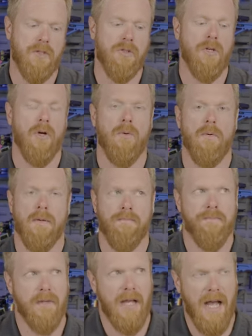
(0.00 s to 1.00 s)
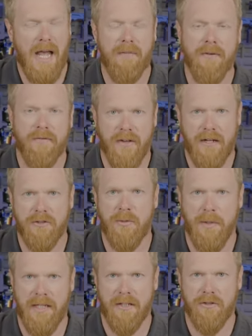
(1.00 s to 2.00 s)
So I haven't found
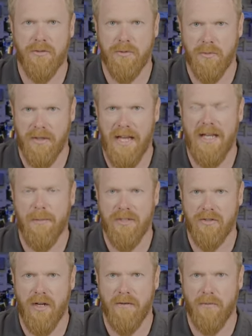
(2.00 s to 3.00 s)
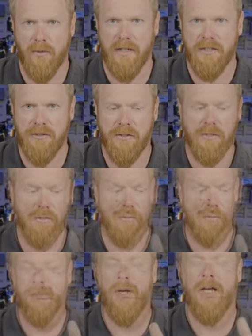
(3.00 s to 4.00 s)
too many issues with AB software in
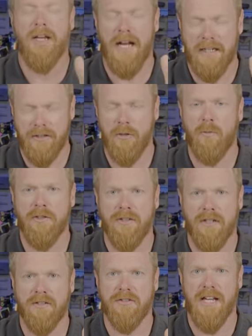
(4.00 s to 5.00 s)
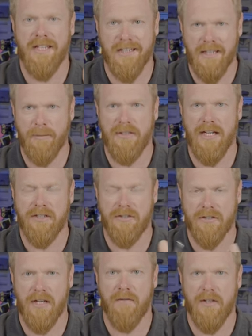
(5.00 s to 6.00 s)
general, but I do want you to understand the
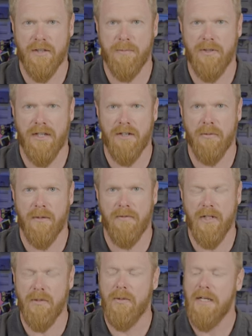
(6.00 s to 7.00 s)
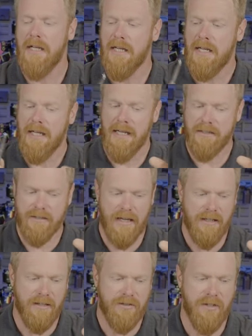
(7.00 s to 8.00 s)
limitations of this particular review. It's
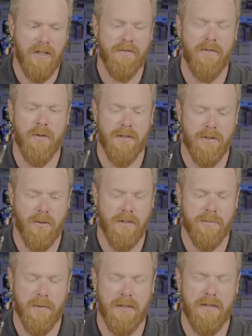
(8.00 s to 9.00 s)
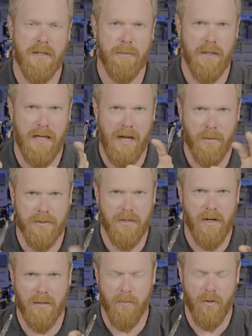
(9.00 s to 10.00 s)
not necessarily a full endorsement, but I will
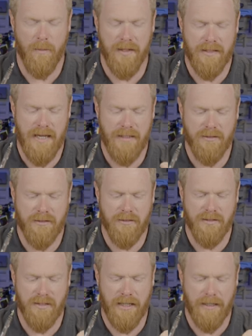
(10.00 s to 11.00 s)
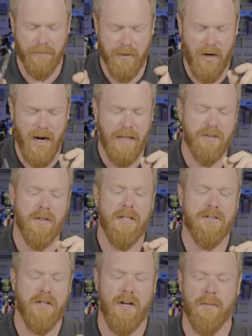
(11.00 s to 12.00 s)
talk more about that in just a second. All right, so
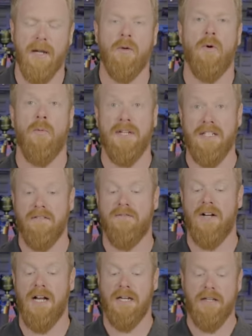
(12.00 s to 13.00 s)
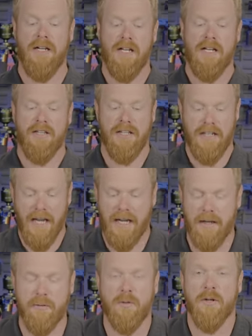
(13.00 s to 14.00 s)
let's talk about what we did find. The
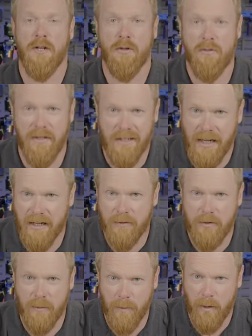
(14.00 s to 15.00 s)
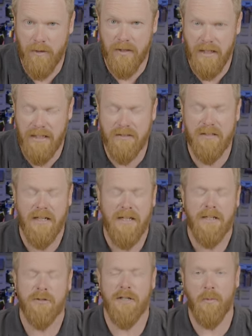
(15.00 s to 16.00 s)
negatives, we're gonna go through the negatives on both of these
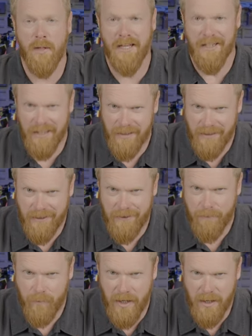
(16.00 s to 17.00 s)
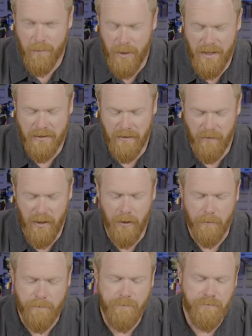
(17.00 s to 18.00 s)
so that we can end on a positive note.